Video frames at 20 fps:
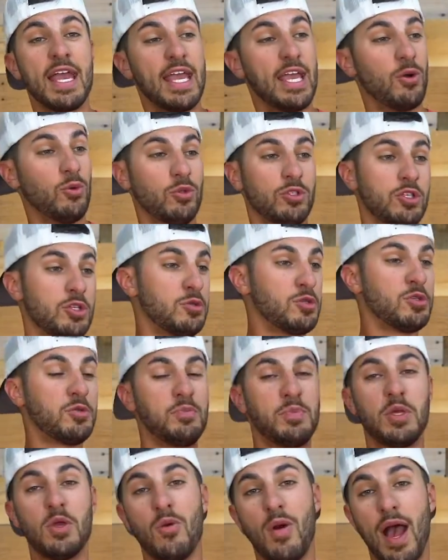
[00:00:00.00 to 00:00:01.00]
it will just
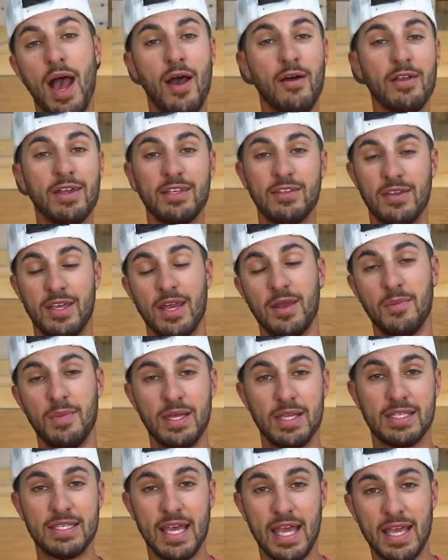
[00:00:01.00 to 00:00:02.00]
spew out, you get a
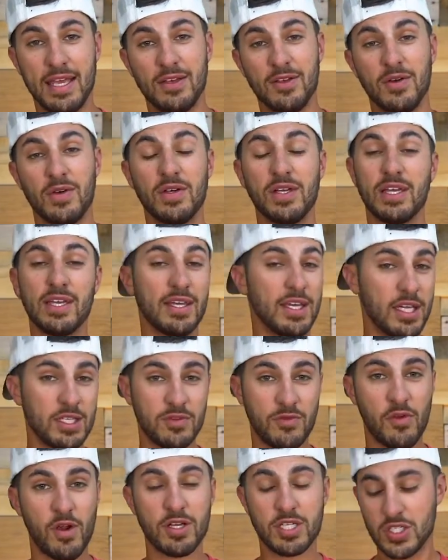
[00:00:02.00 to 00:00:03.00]
big tangle, and it gets
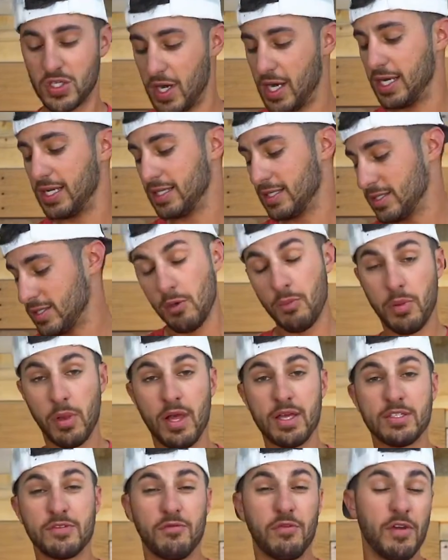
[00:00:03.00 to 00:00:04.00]
frustrating.
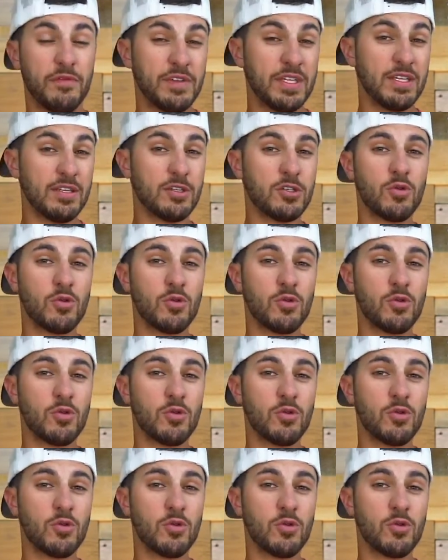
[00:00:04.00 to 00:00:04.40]
Plus 15 to